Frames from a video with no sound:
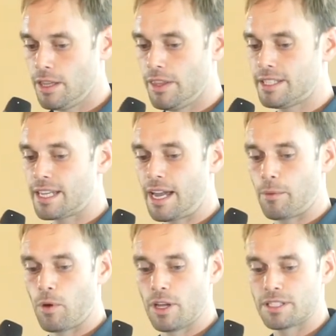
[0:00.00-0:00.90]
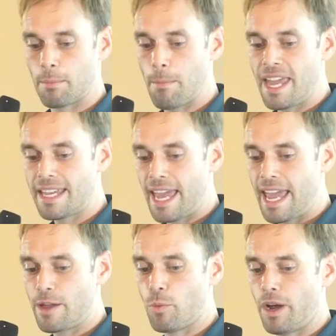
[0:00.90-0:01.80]
This guy wants make
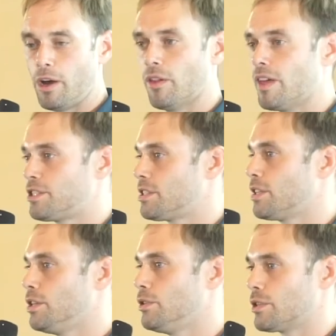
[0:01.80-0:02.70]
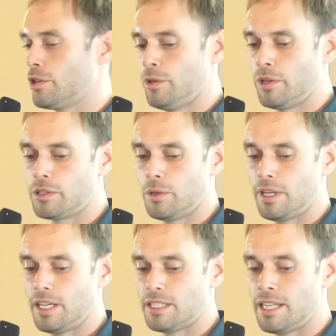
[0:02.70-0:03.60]
a well. That's just a user. Who knows who
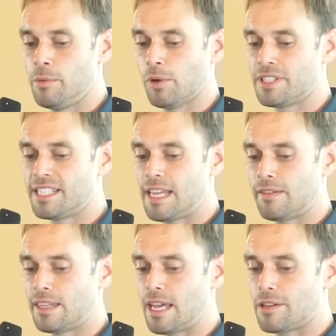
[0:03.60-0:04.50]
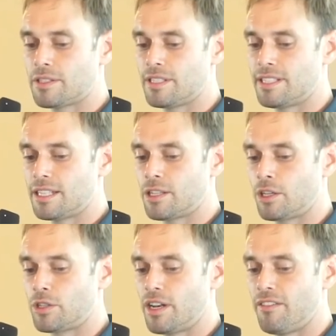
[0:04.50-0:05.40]
it is? He wants
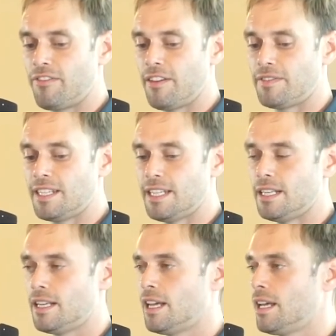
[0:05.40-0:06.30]
7,615